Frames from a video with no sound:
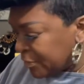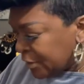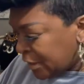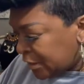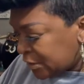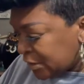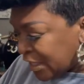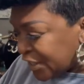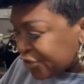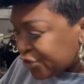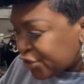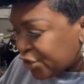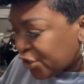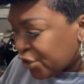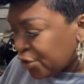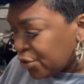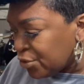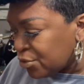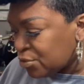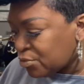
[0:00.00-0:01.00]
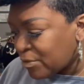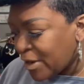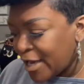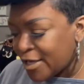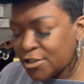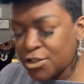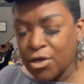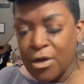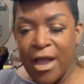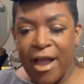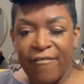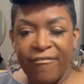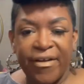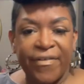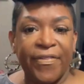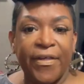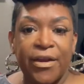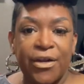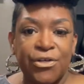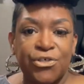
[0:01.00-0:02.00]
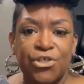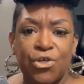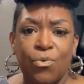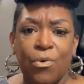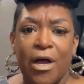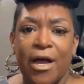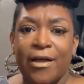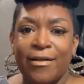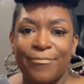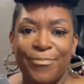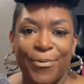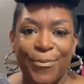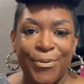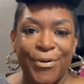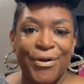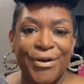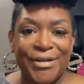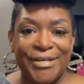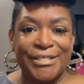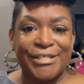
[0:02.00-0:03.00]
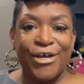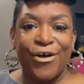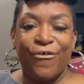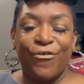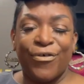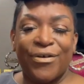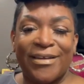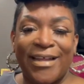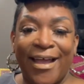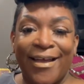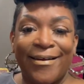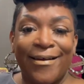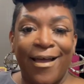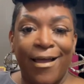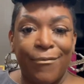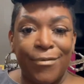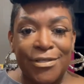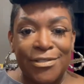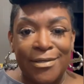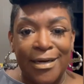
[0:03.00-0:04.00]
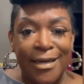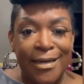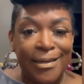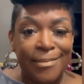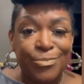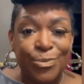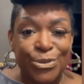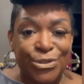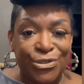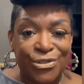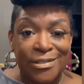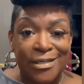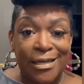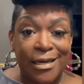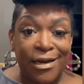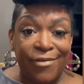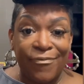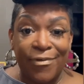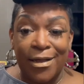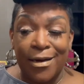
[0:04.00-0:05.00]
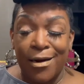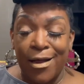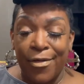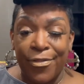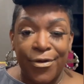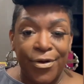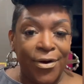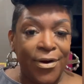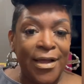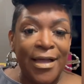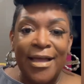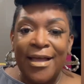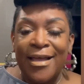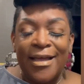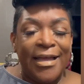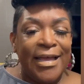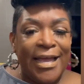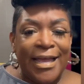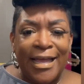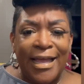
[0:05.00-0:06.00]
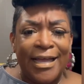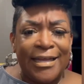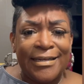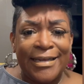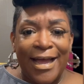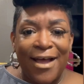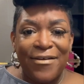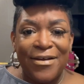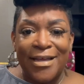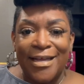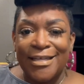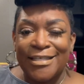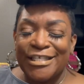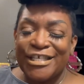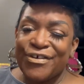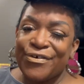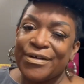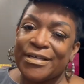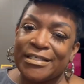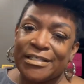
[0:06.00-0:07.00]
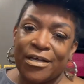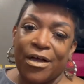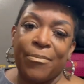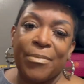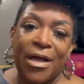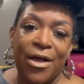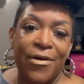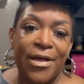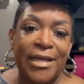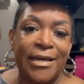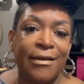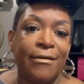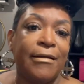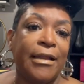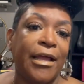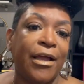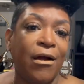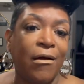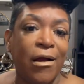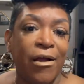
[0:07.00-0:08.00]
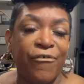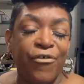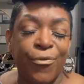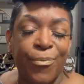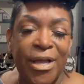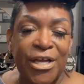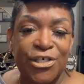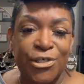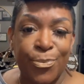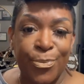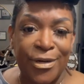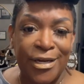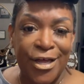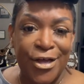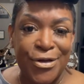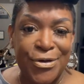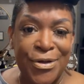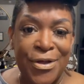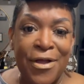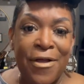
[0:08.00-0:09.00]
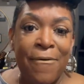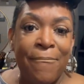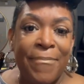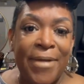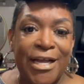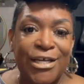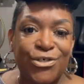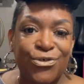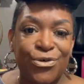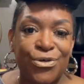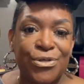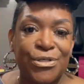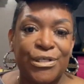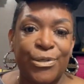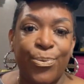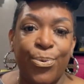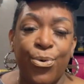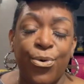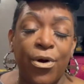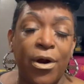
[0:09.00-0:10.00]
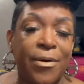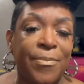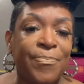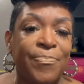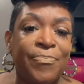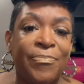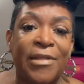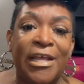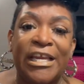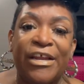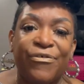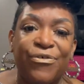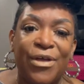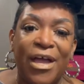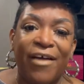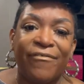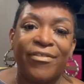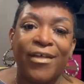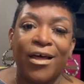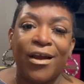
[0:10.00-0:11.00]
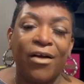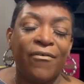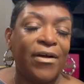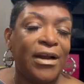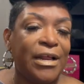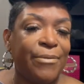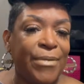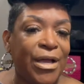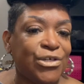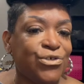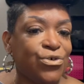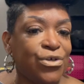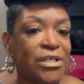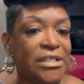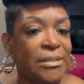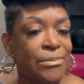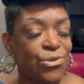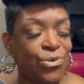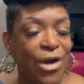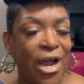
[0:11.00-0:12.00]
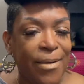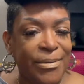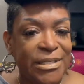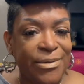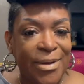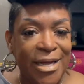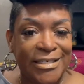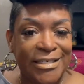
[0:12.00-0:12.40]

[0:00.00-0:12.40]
So that's cute, right? So everything that you want, prepare yourself for a date night with your hub, with your significant other, and get down and get to it. So I'm gonna go ahead and link her information below. Make sure you support. And if you have not already, make sure you subscribe to my